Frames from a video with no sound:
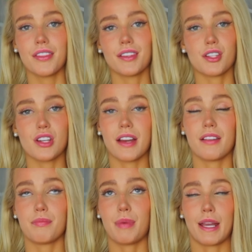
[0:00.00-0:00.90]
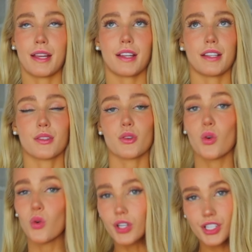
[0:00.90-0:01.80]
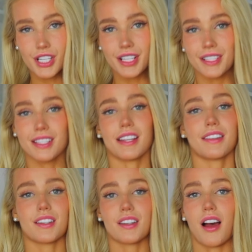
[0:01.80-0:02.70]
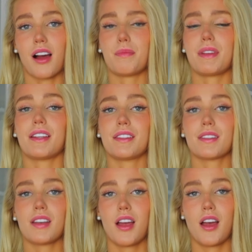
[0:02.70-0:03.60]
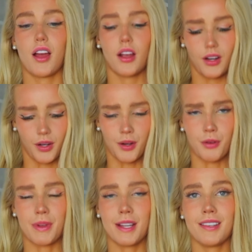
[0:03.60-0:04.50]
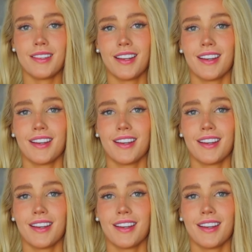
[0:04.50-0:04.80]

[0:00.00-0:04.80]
The shade of pink is gorgeous and the top is urban.